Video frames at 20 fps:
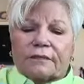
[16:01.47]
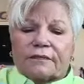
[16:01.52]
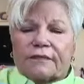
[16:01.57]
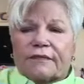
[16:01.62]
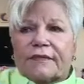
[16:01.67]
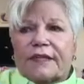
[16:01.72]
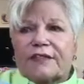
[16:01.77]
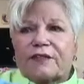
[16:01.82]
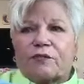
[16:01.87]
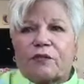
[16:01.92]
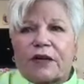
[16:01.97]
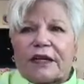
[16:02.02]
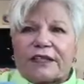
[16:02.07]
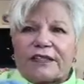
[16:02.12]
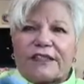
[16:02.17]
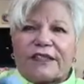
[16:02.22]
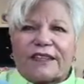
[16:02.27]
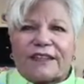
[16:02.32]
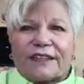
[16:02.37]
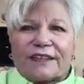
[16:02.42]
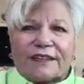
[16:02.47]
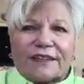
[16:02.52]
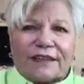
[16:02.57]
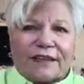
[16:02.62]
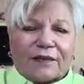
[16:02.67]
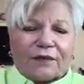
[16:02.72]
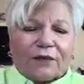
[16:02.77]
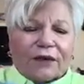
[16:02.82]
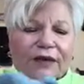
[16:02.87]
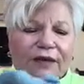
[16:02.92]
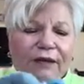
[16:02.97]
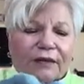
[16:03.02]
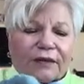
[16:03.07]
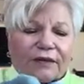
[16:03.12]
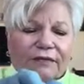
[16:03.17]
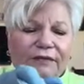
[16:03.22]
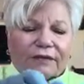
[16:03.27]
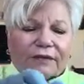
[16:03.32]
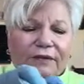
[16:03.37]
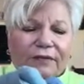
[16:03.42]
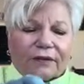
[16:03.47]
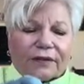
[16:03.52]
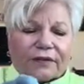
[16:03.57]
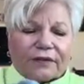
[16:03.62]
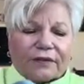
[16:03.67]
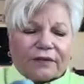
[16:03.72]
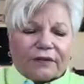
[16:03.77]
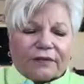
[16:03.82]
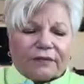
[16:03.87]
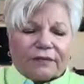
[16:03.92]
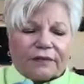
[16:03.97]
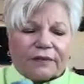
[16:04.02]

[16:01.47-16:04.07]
That's what I said anyway. I don't know whether it'll...